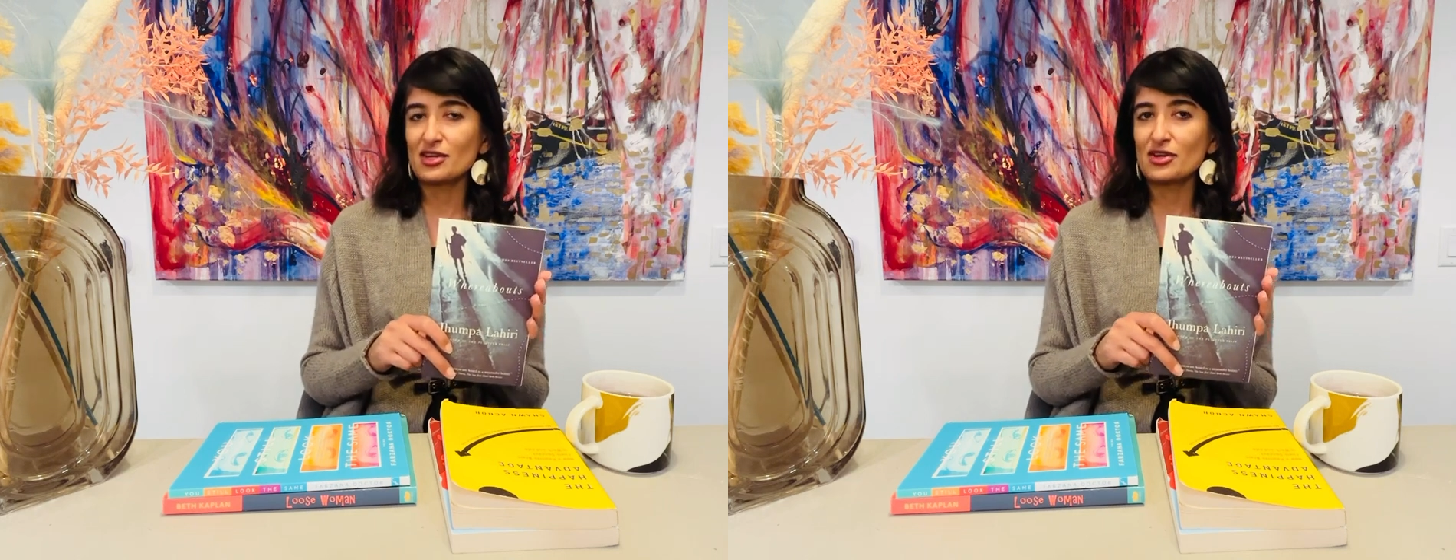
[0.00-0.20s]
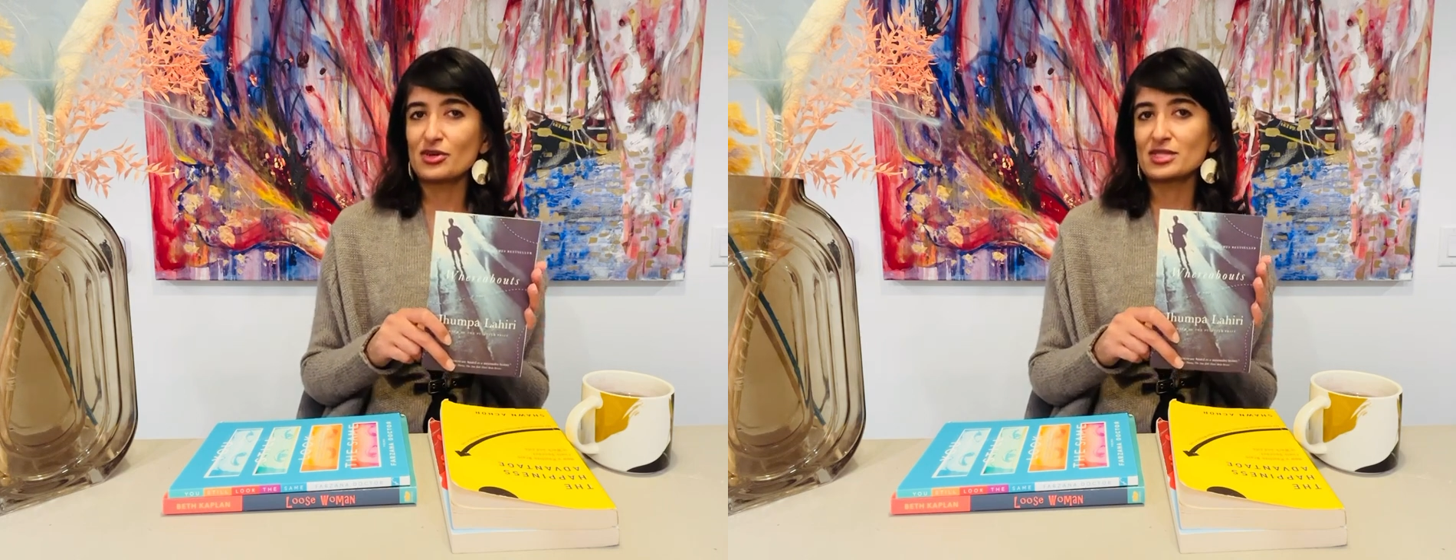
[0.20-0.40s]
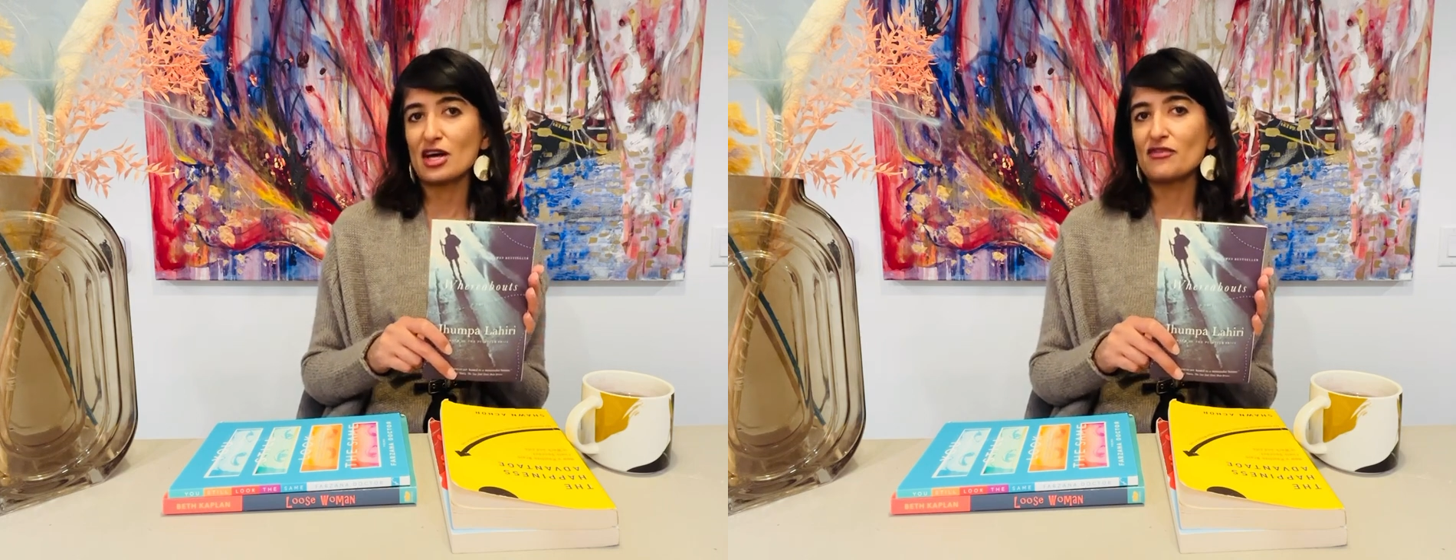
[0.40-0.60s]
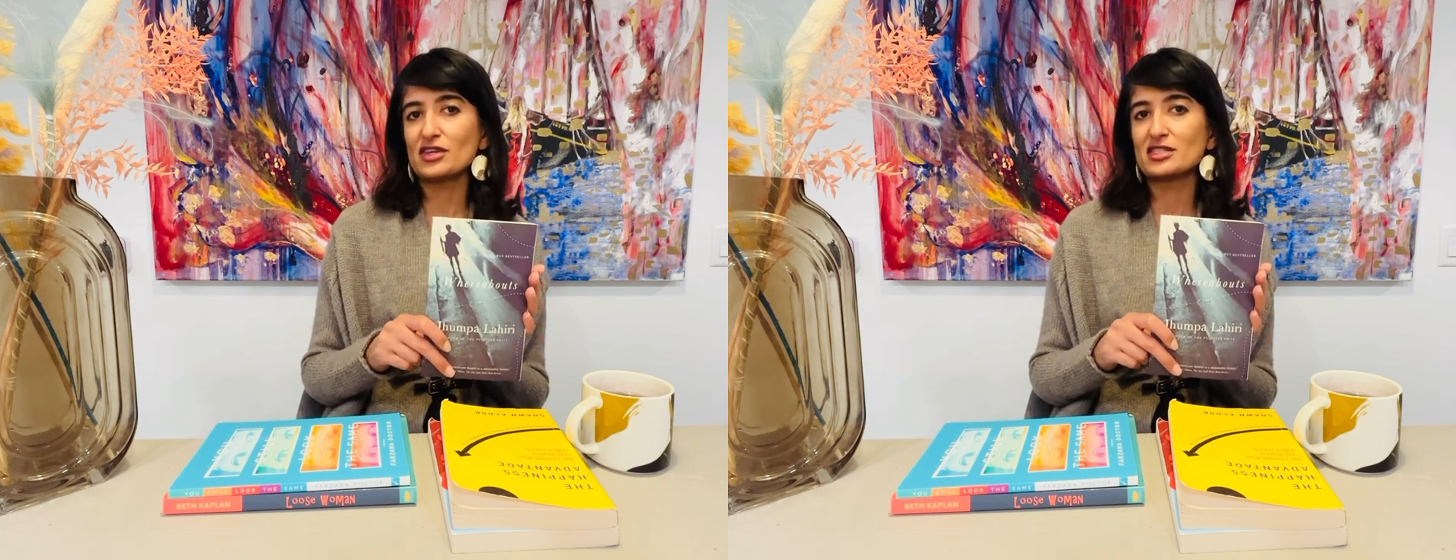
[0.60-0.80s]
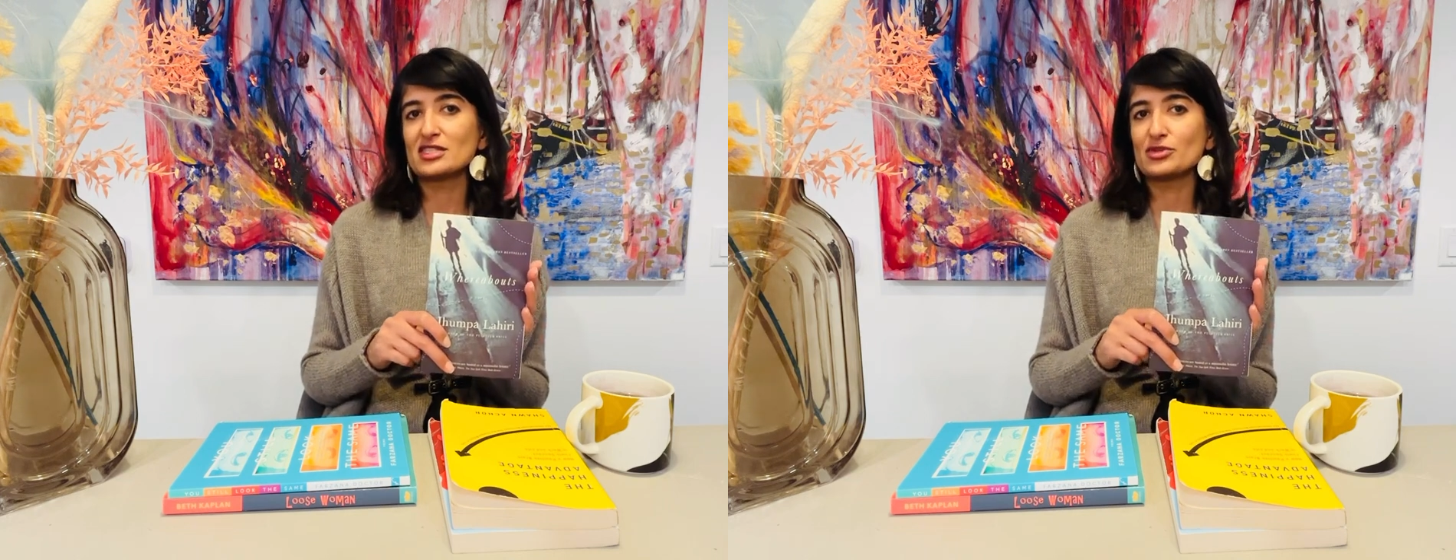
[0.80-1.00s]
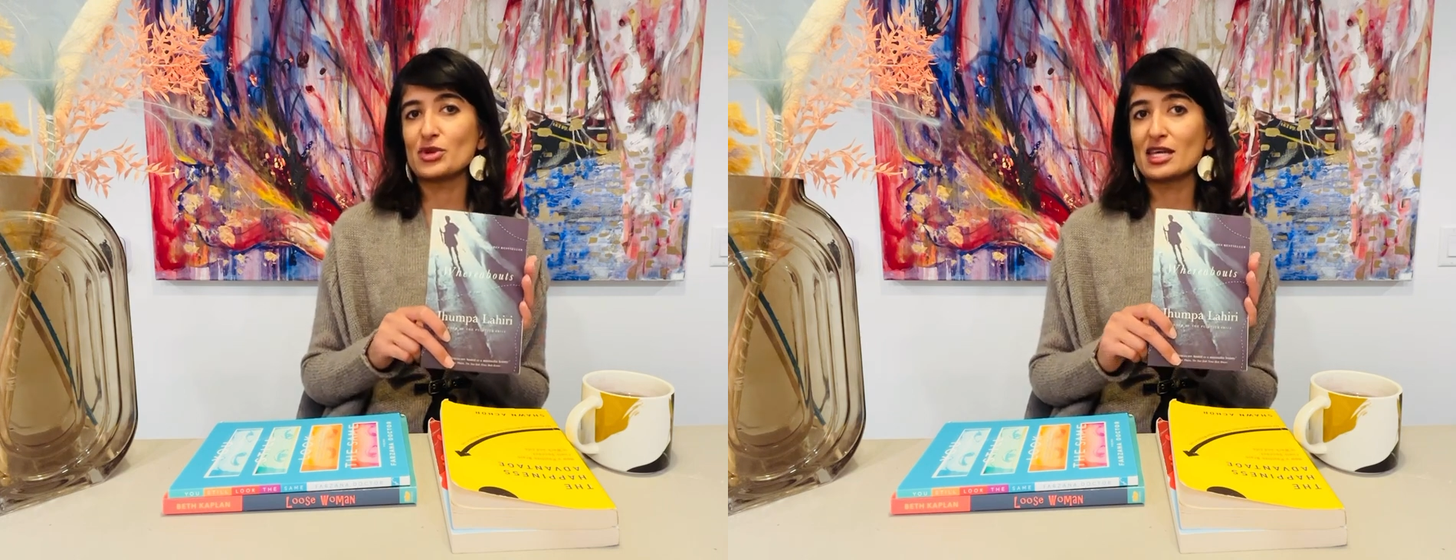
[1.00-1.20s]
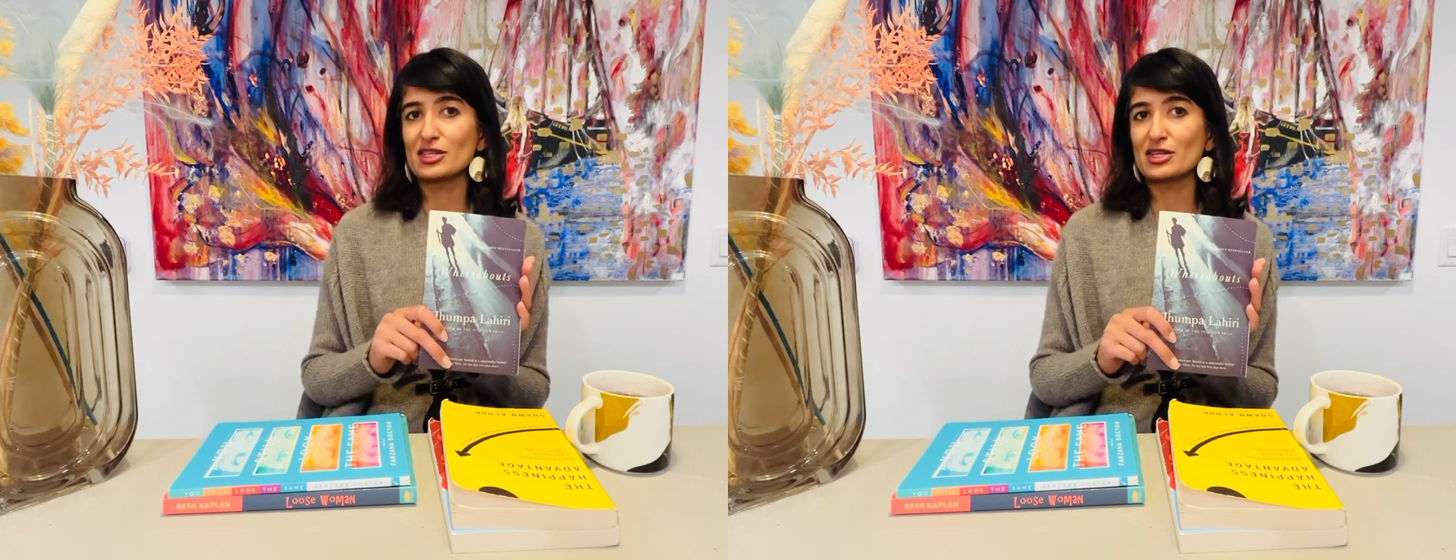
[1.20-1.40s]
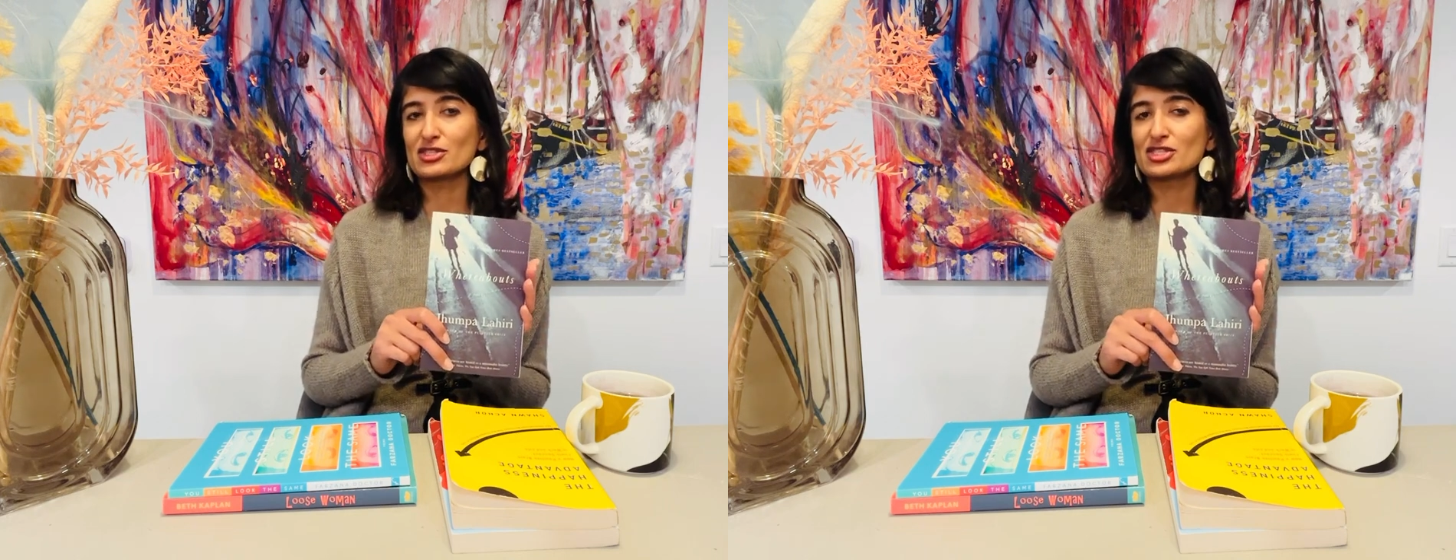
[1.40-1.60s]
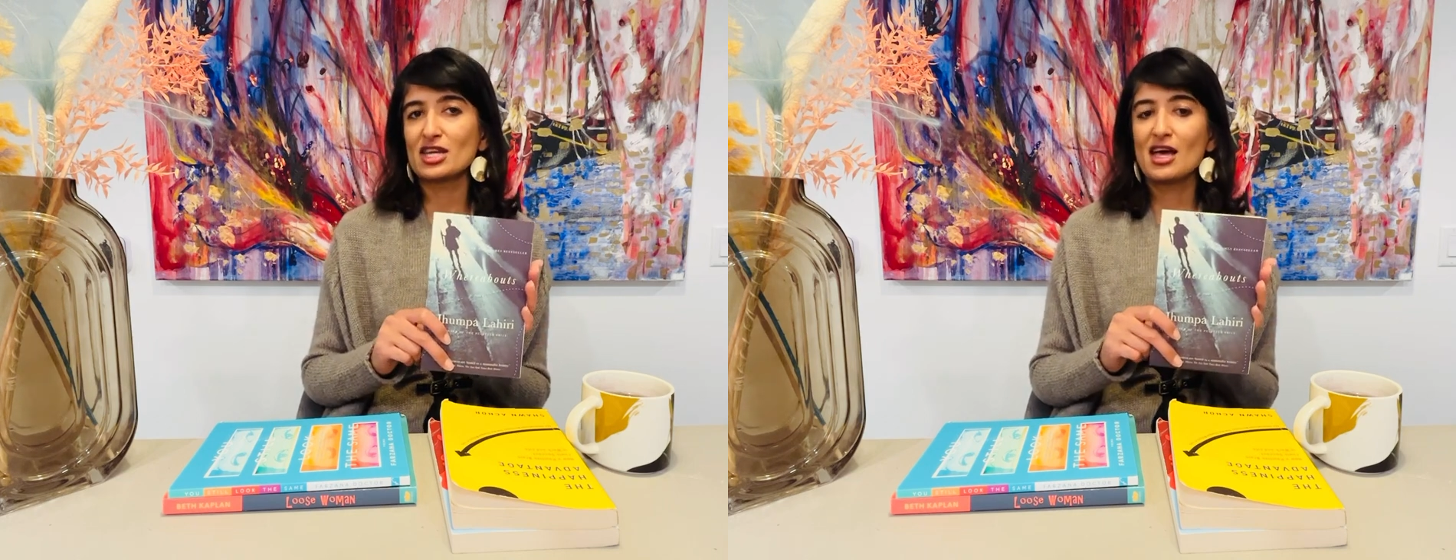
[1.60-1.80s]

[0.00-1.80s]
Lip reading: herself into English.